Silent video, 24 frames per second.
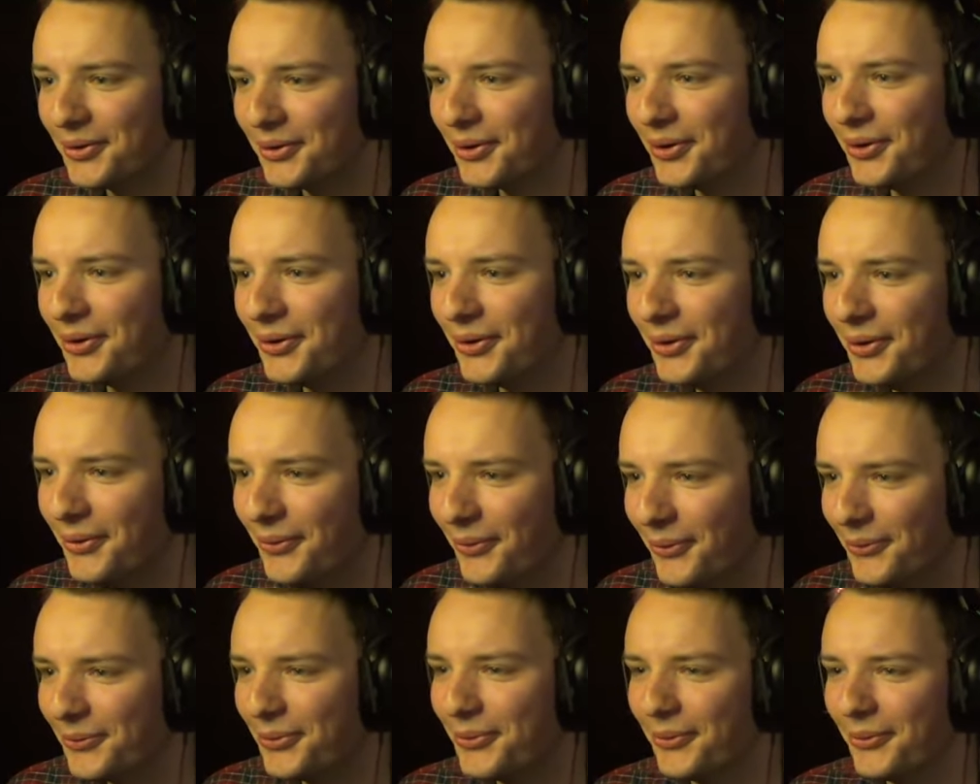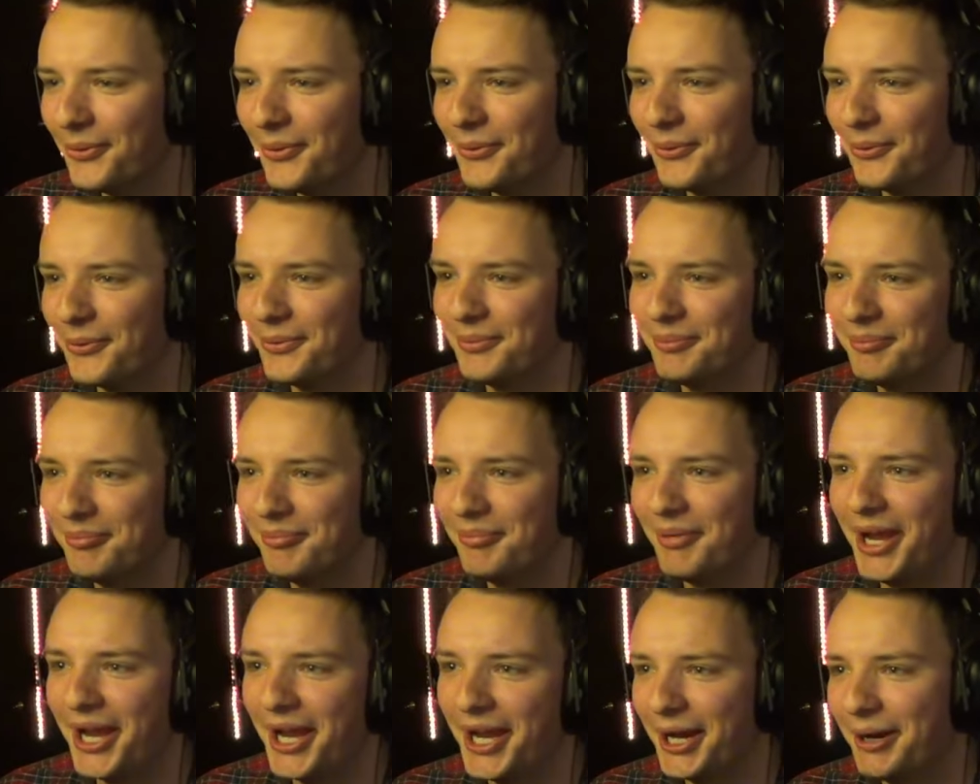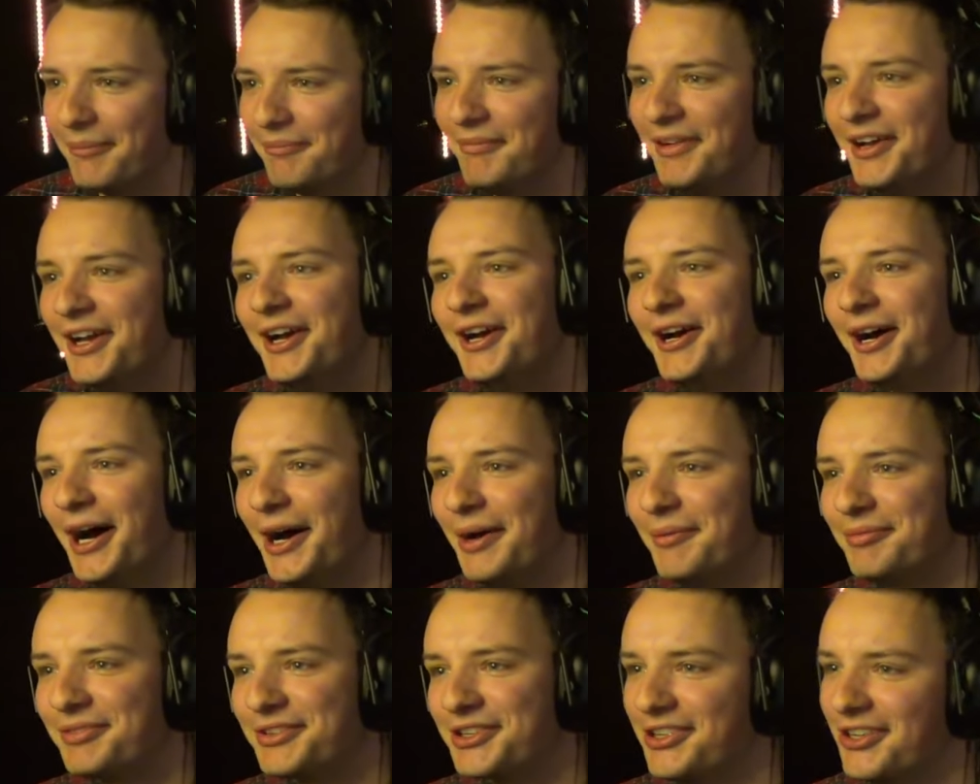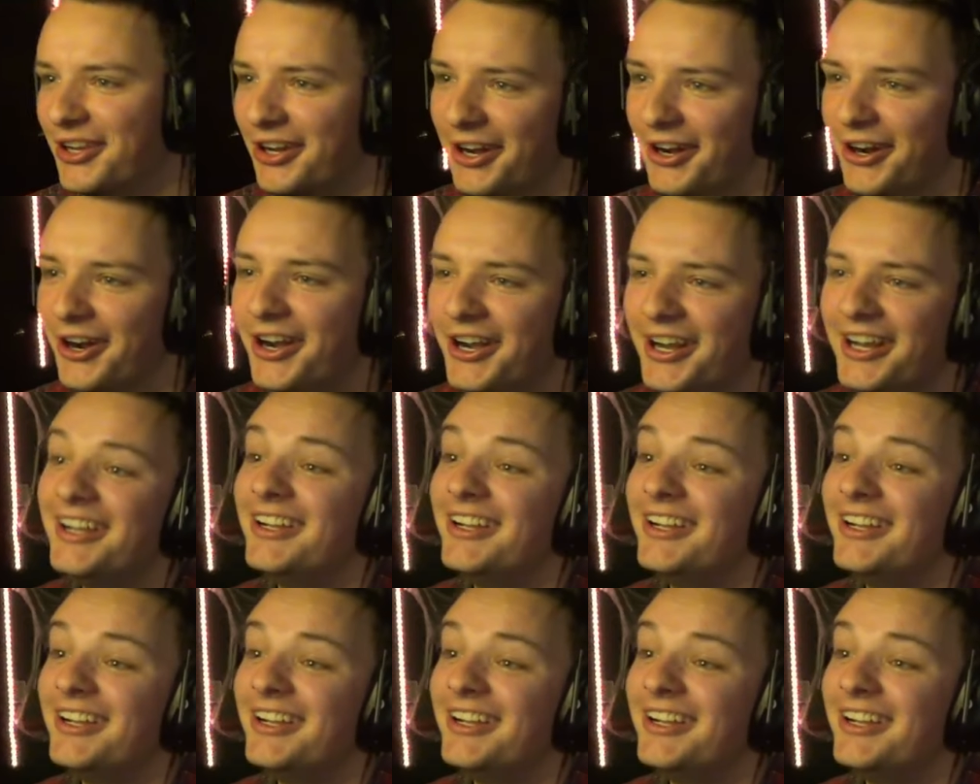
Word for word: oh, oh ma'am. I'm sorry.